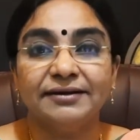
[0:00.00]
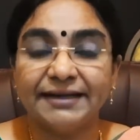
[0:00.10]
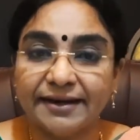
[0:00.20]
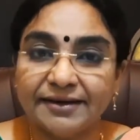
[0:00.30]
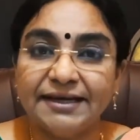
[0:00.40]

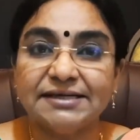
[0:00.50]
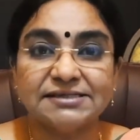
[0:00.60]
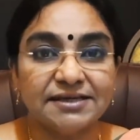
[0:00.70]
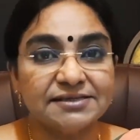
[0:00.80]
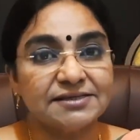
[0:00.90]
techniques,
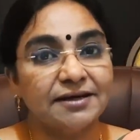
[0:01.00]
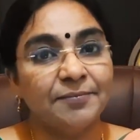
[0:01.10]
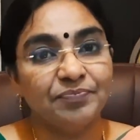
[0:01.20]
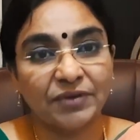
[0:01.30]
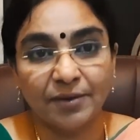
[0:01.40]
these
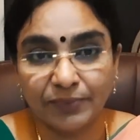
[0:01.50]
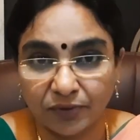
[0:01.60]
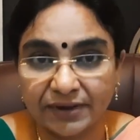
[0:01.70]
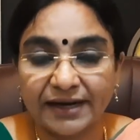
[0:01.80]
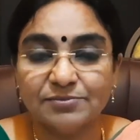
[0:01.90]

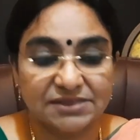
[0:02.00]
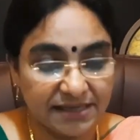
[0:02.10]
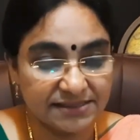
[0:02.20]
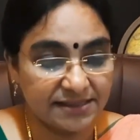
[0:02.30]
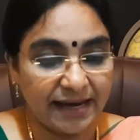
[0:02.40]
programs,
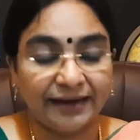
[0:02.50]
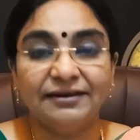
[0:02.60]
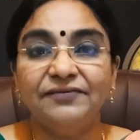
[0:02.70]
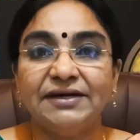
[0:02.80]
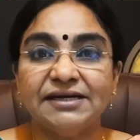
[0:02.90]
these
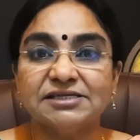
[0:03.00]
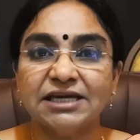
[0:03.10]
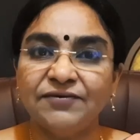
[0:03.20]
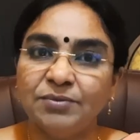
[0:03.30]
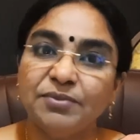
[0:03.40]
activities
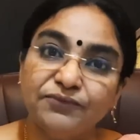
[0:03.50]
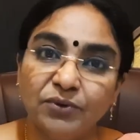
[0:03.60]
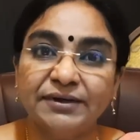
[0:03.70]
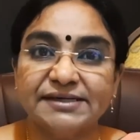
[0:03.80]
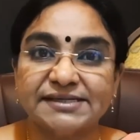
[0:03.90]
even
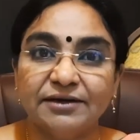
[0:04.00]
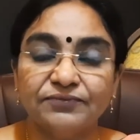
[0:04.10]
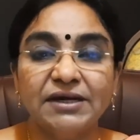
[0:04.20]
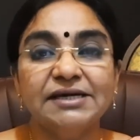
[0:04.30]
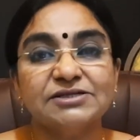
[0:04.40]
before itself,
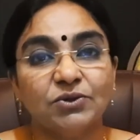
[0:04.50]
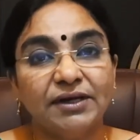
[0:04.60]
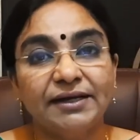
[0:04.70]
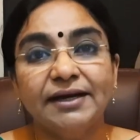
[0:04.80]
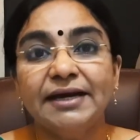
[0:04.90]
so
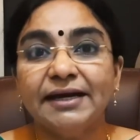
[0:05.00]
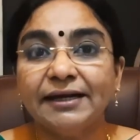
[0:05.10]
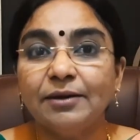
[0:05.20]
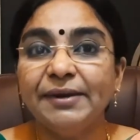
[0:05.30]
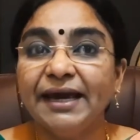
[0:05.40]
that it
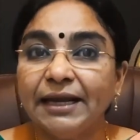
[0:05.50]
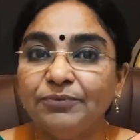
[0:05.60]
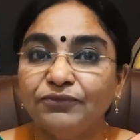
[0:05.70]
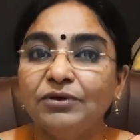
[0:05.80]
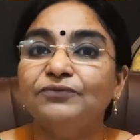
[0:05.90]
will be
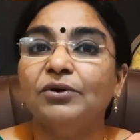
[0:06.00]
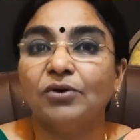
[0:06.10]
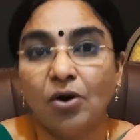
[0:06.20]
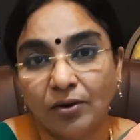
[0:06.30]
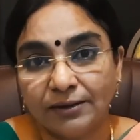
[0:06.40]
helpful
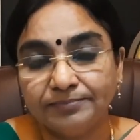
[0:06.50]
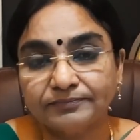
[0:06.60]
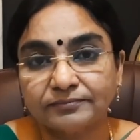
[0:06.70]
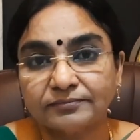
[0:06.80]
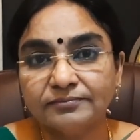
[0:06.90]
for all.
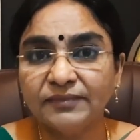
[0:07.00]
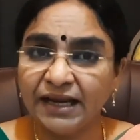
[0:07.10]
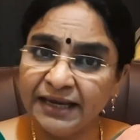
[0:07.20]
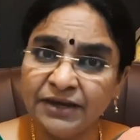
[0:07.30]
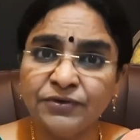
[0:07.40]

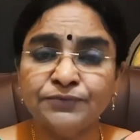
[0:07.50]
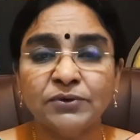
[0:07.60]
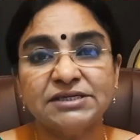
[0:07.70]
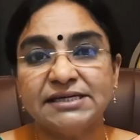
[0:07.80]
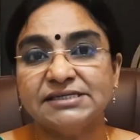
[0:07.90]
Even
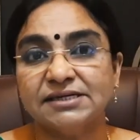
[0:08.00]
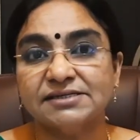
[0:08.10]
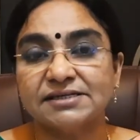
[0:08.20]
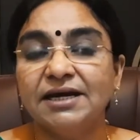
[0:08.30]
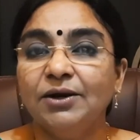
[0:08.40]
for
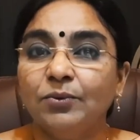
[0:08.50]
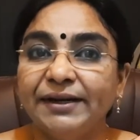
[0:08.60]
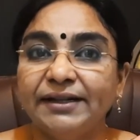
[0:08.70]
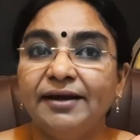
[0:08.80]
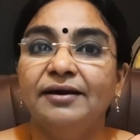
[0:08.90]
teachers
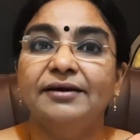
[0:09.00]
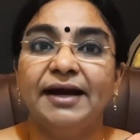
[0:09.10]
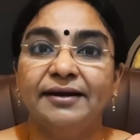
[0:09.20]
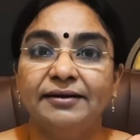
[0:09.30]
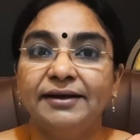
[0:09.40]
when they are
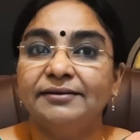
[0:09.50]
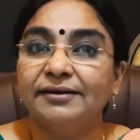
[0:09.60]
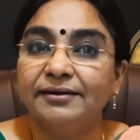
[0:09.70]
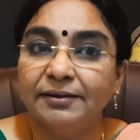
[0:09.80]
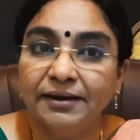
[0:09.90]
handling
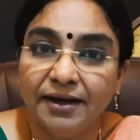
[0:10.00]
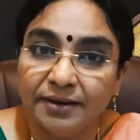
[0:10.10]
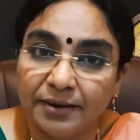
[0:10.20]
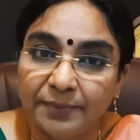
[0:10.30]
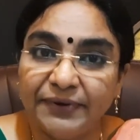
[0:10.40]
the
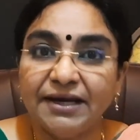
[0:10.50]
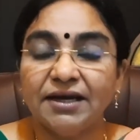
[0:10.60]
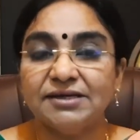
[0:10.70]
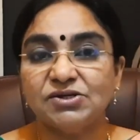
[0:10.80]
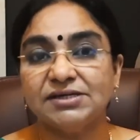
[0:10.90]

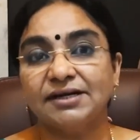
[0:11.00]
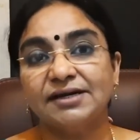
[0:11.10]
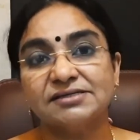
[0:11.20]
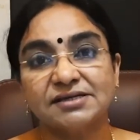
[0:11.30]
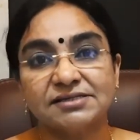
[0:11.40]
pre-KG
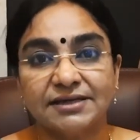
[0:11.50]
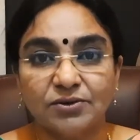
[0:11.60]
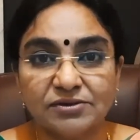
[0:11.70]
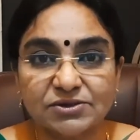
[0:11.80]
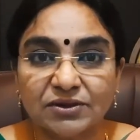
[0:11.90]
classes and
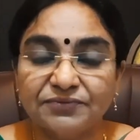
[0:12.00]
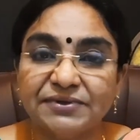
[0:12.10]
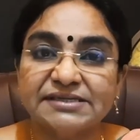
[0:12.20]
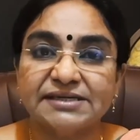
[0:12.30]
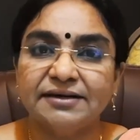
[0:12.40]
also the
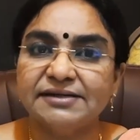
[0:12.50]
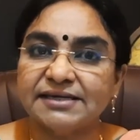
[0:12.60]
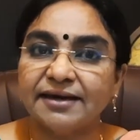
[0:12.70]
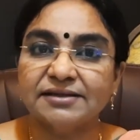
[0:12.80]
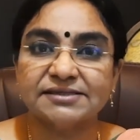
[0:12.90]
first standard,
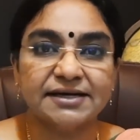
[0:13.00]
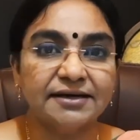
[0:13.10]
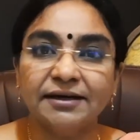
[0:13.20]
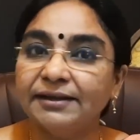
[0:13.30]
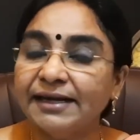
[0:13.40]
second
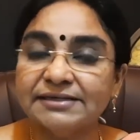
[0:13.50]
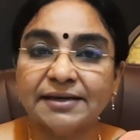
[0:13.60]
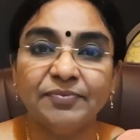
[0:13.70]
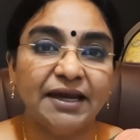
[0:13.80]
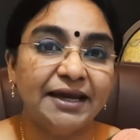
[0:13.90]
standard, that
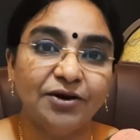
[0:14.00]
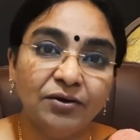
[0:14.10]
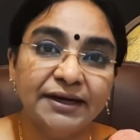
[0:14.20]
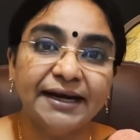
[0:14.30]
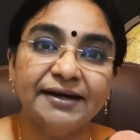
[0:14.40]
time they
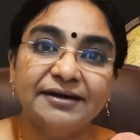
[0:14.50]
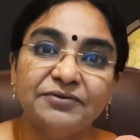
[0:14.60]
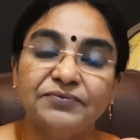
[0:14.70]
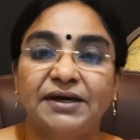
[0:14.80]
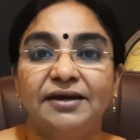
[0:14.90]
cannot
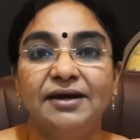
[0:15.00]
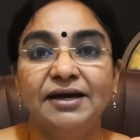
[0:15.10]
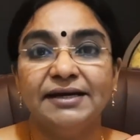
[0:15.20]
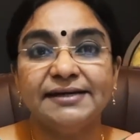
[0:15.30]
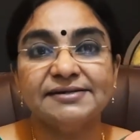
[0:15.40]
identify.
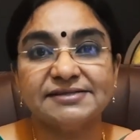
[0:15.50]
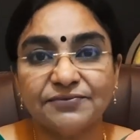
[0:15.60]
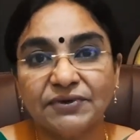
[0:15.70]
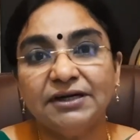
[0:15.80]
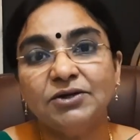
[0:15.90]
It is
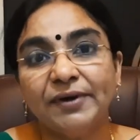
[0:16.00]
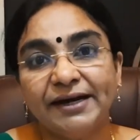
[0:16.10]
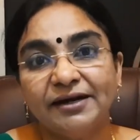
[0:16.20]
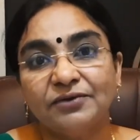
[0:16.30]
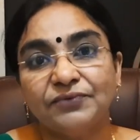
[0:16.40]
difficult to
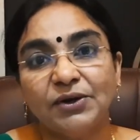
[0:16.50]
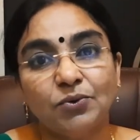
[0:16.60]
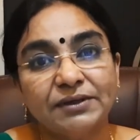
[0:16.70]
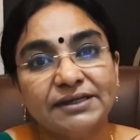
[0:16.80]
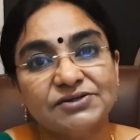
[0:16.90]
identify
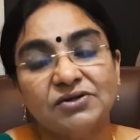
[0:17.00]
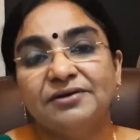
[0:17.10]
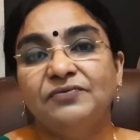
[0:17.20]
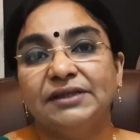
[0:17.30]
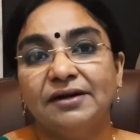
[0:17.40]
who are the
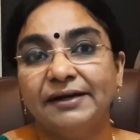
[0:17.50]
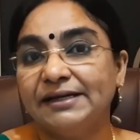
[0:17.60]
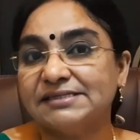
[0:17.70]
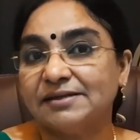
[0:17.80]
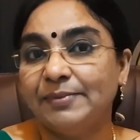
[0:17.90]
children with
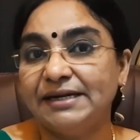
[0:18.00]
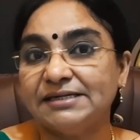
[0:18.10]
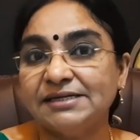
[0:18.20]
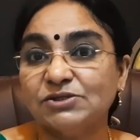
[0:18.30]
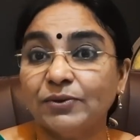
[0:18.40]
learning
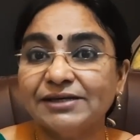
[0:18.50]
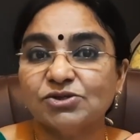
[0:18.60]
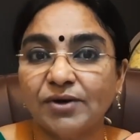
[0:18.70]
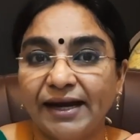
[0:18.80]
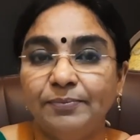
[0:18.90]
disability so as
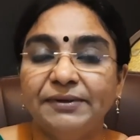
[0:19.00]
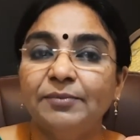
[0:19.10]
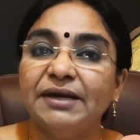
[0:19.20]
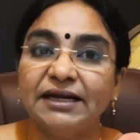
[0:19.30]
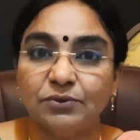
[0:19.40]
to help
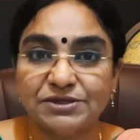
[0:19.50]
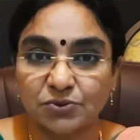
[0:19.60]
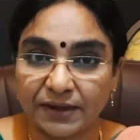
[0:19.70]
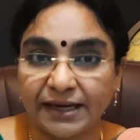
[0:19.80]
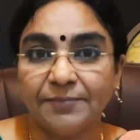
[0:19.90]
them
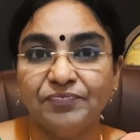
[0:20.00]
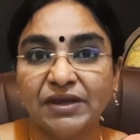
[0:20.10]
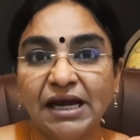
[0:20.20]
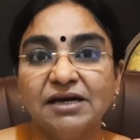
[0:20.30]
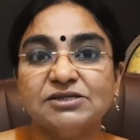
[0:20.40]
individually.
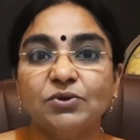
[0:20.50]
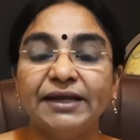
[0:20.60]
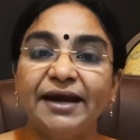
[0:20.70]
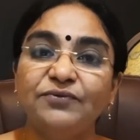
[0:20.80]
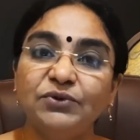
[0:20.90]
So
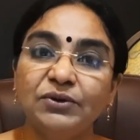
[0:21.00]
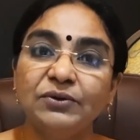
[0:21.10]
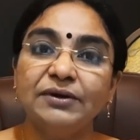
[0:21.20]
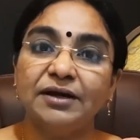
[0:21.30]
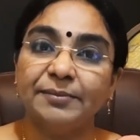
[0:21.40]
they have
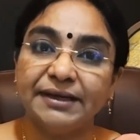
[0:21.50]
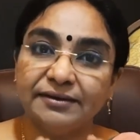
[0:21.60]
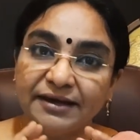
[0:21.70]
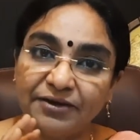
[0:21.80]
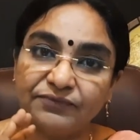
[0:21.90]
to,
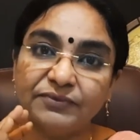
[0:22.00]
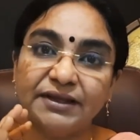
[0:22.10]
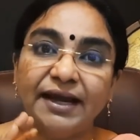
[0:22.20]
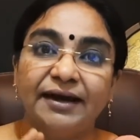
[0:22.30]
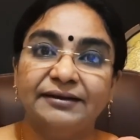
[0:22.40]
give
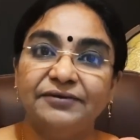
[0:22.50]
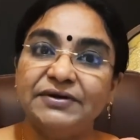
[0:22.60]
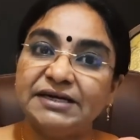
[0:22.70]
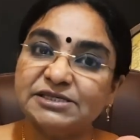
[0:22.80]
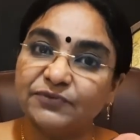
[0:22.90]
the
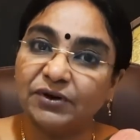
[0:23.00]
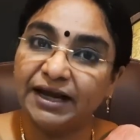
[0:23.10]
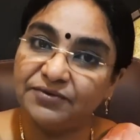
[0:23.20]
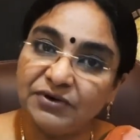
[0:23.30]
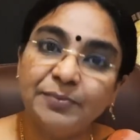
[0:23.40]
activities for
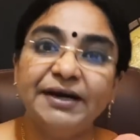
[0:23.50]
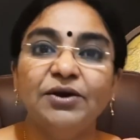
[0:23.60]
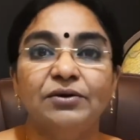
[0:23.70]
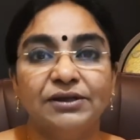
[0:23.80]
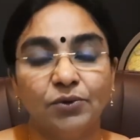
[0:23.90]
everybody
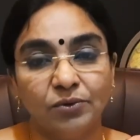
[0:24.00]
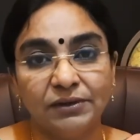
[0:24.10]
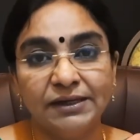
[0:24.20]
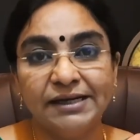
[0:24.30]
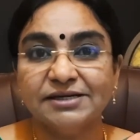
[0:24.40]
on the
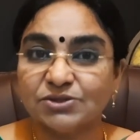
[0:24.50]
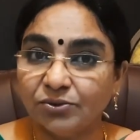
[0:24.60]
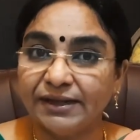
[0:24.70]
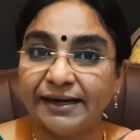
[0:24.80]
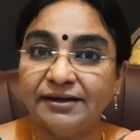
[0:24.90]
whole,
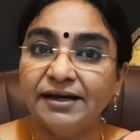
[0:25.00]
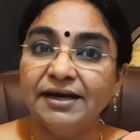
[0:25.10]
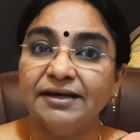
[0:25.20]
so that